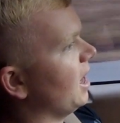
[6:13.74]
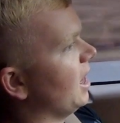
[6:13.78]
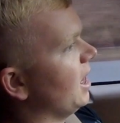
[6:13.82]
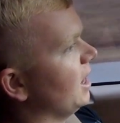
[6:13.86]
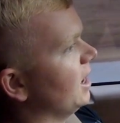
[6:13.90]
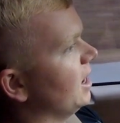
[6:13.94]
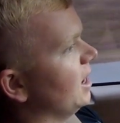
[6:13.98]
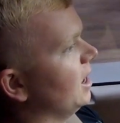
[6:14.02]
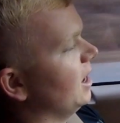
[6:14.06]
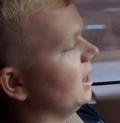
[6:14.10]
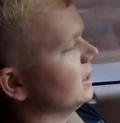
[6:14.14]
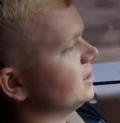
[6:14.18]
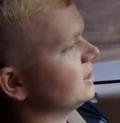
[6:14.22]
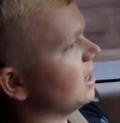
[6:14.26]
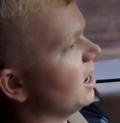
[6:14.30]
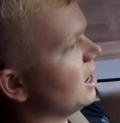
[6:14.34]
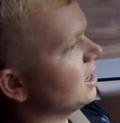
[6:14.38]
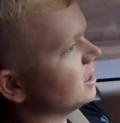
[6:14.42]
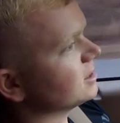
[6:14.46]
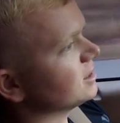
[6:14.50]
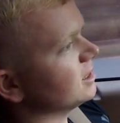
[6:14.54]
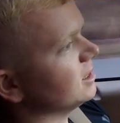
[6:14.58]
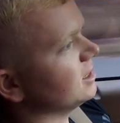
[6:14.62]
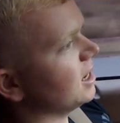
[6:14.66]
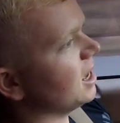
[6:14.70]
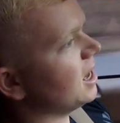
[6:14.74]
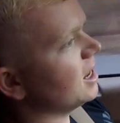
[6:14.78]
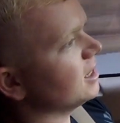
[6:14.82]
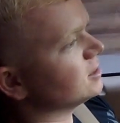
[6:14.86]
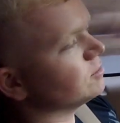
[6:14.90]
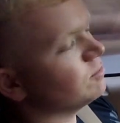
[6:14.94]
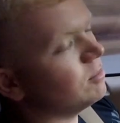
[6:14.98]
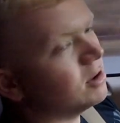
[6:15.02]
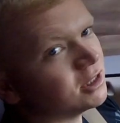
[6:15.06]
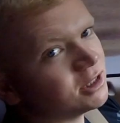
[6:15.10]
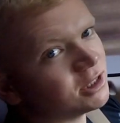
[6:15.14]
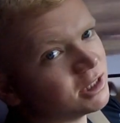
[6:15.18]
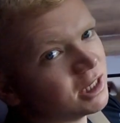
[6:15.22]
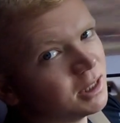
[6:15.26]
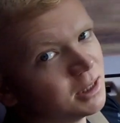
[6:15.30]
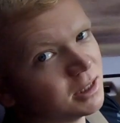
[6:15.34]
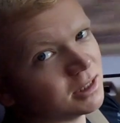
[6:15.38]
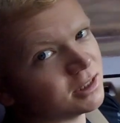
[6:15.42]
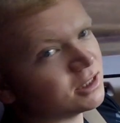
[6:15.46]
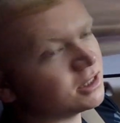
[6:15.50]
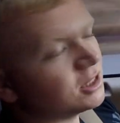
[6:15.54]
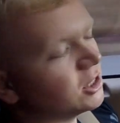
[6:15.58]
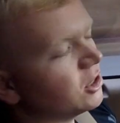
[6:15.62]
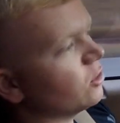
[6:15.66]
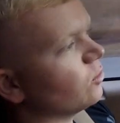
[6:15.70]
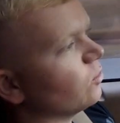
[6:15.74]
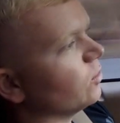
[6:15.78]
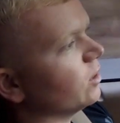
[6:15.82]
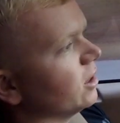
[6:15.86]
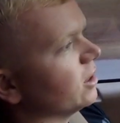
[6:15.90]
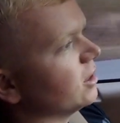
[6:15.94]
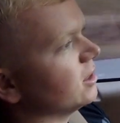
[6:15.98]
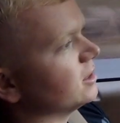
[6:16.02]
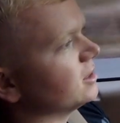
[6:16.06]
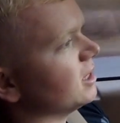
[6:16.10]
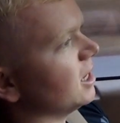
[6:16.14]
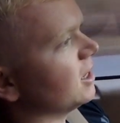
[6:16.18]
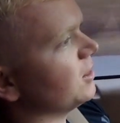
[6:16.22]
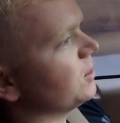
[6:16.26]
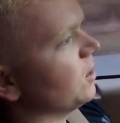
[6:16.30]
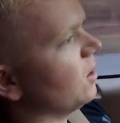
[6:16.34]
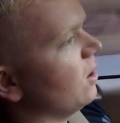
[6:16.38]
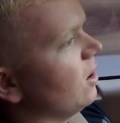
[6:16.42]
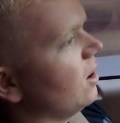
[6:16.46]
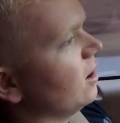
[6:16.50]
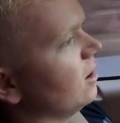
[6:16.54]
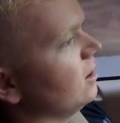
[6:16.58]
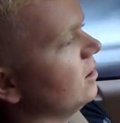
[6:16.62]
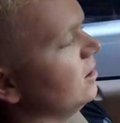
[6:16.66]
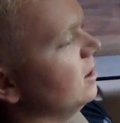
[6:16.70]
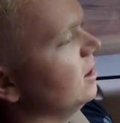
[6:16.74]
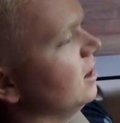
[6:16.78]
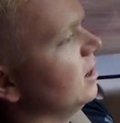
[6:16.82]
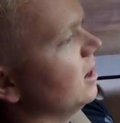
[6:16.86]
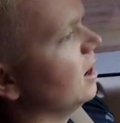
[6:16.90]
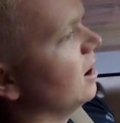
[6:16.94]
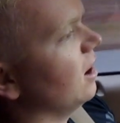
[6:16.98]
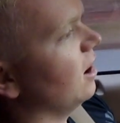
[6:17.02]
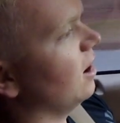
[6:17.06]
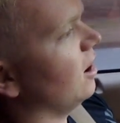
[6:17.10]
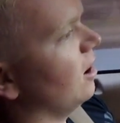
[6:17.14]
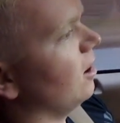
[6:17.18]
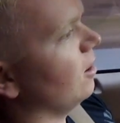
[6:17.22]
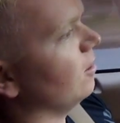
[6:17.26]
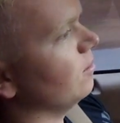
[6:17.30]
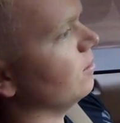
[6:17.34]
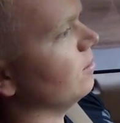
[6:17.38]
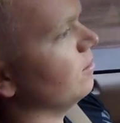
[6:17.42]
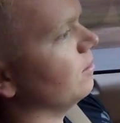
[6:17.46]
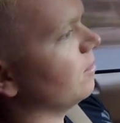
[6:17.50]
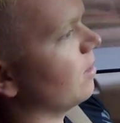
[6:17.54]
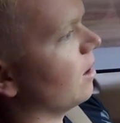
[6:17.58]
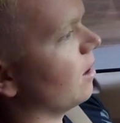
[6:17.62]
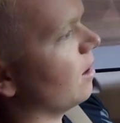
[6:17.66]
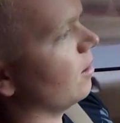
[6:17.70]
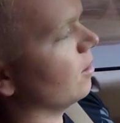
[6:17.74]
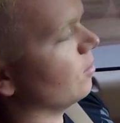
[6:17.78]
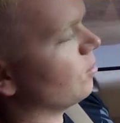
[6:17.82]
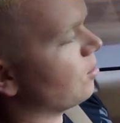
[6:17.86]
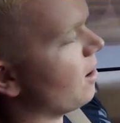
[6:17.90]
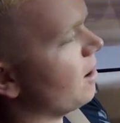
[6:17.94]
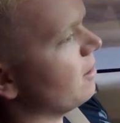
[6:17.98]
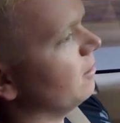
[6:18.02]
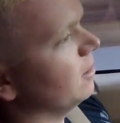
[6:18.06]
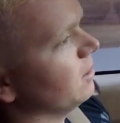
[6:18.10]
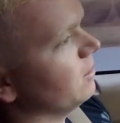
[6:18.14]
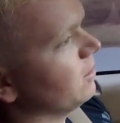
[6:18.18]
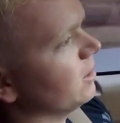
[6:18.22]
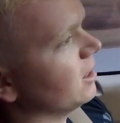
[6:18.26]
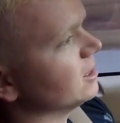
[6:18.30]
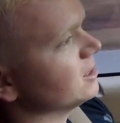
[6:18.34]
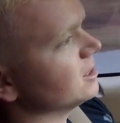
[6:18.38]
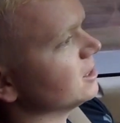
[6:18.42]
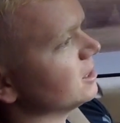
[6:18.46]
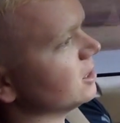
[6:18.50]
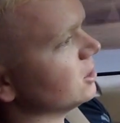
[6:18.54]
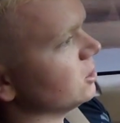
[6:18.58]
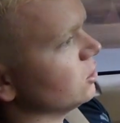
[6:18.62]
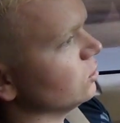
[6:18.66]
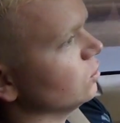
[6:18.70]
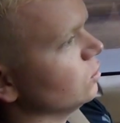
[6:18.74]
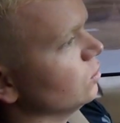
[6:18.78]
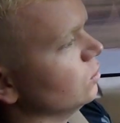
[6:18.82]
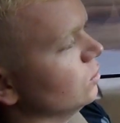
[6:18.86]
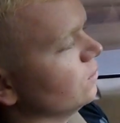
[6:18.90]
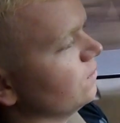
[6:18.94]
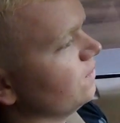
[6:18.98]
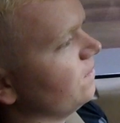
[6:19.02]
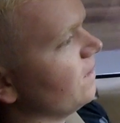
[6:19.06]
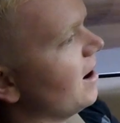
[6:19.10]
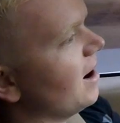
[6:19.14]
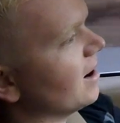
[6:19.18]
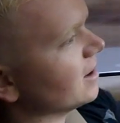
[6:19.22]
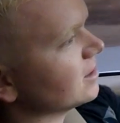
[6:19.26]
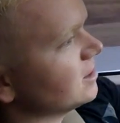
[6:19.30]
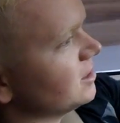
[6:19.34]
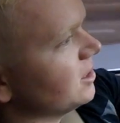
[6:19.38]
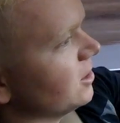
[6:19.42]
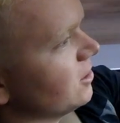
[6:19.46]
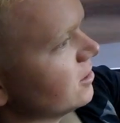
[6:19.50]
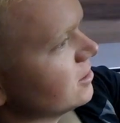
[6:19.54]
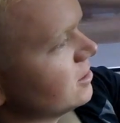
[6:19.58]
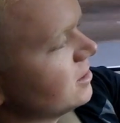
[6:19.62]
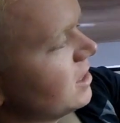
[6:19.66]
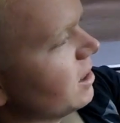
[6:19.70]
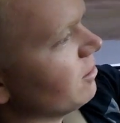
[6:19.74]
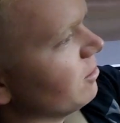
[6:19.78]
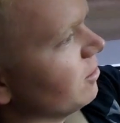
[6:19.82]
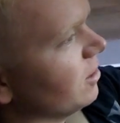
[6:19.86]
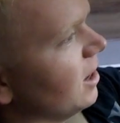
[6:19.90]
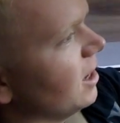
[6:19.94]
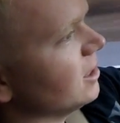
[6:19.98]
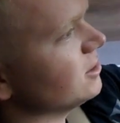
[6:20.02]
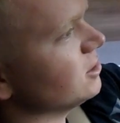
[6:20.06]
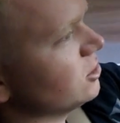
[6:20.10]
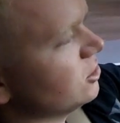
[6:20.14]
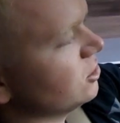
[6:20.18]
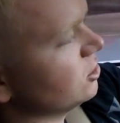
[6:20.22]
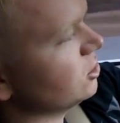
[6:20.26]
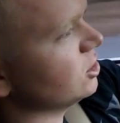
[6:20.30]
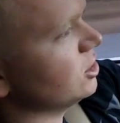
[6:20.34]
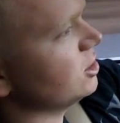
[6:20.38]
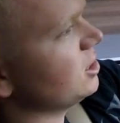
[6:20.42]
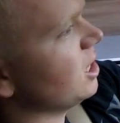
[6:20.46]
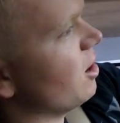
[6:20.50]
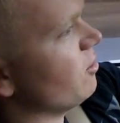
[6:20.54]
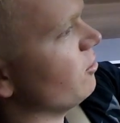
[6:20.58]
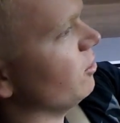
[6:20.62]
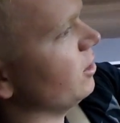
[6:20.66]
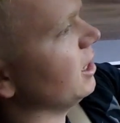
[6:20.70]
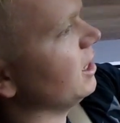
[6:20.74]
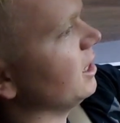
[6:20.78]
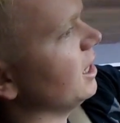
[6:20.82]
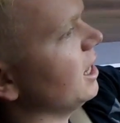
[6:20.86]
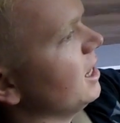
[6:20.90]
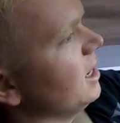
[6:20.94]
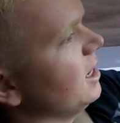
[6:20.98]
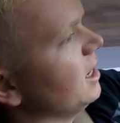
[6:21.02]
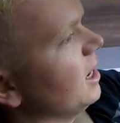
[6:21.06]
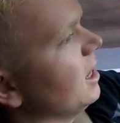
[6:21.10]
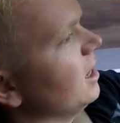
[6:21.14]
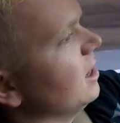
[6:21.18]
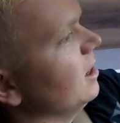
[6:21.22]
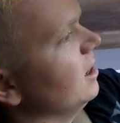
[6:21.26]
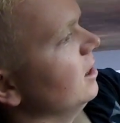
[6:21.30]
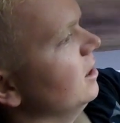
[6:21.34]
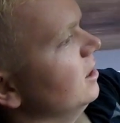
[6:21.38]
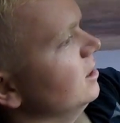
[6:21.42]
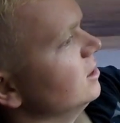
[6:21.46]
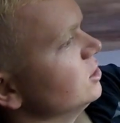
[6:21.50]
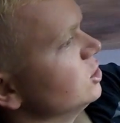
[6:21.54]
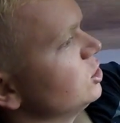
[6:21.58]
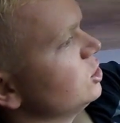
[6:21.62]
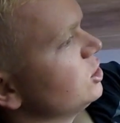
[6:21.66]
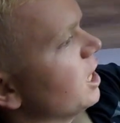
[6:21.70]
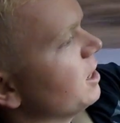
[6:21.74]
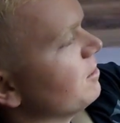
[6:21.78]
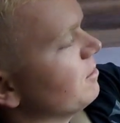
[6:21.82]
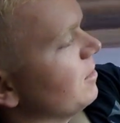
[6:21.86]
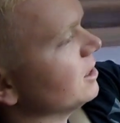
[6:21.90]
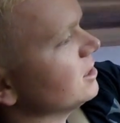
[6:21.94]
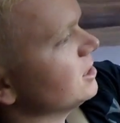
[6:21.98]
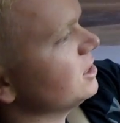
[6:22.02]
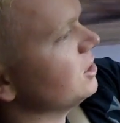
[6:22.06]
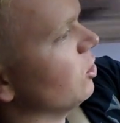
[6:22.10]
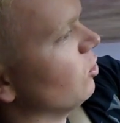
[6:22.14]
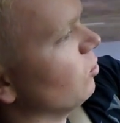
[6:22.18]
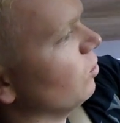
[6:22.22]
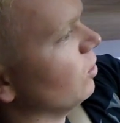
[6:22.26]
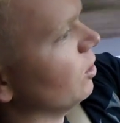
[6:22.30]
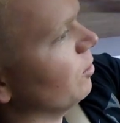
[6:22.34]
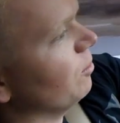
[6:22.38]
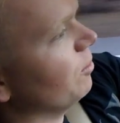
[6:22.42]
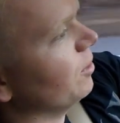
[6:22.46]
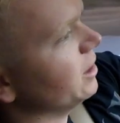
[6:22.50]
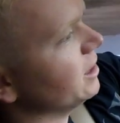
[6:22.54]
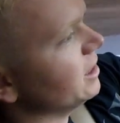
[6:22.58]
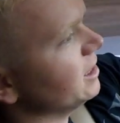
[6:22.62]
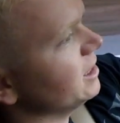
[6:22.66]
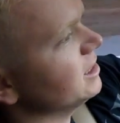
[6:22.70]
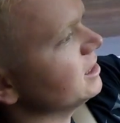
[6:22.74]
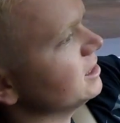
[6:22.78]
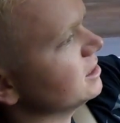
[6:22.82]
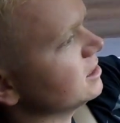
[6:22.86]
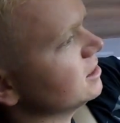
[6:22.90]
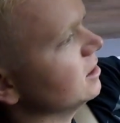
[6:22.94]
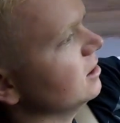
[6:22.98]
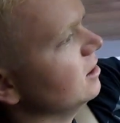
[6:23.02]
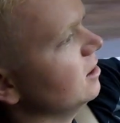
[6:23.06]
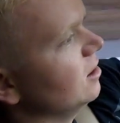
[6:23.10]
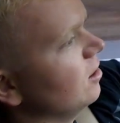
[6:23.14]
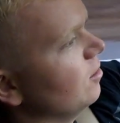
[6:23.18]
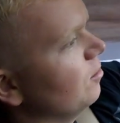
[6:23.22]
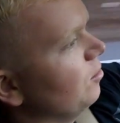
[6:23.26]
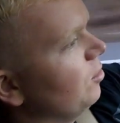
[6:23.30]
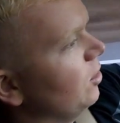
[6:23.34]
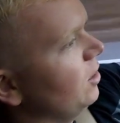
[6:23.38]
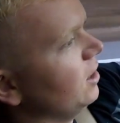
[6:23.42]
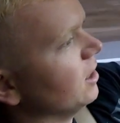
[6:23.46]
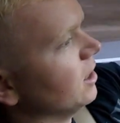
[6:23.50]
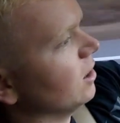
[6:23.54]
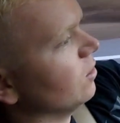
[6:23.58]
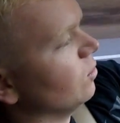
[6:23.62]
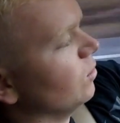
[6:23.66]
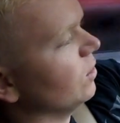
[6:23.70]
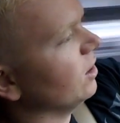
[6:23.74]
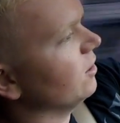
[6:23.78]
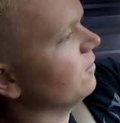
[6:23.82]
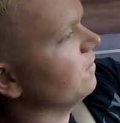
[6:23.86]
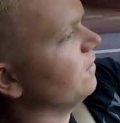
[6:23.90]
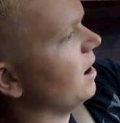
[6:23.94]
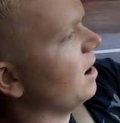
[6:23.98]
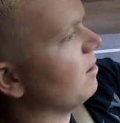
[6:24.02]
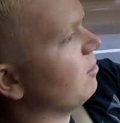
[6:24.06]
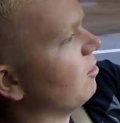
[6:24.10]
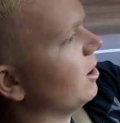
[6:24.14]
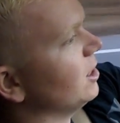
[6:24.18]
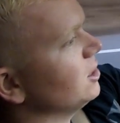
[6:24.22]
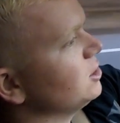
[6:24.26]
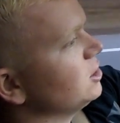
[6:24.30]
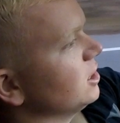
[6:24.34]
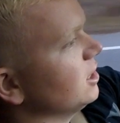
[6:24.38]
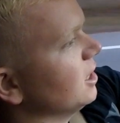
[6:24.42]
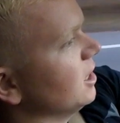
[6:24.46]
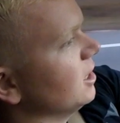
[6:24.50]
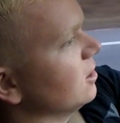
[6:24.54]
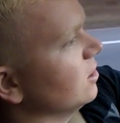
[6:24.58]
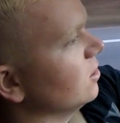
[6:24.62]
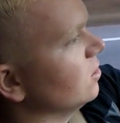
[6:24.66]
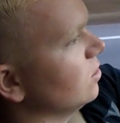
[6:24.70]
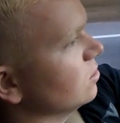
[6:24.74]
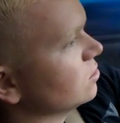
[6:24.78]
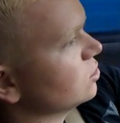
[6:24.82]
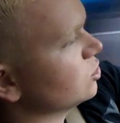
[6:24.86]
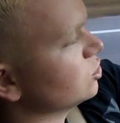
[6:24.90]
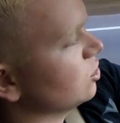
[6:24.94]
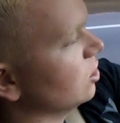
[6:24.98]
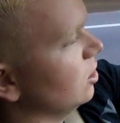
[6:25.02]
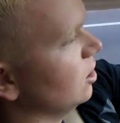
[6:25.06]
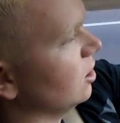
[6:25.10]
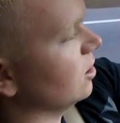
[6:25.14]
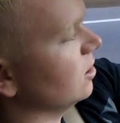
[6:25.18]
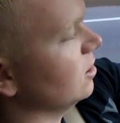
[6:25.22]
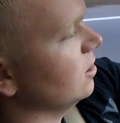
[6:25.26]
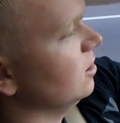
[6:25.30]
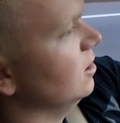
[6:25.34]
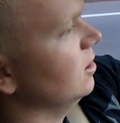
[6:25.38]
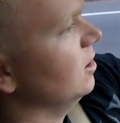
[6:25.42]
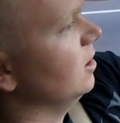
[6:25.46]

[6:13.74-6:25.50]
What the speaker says: And it's honestly not as much in the steering wheel as I thought. Probably because of the dual Fox steering stabilizers are just not really letting it shake my steering wheel, but it is putting a weird vibration in the whole truck.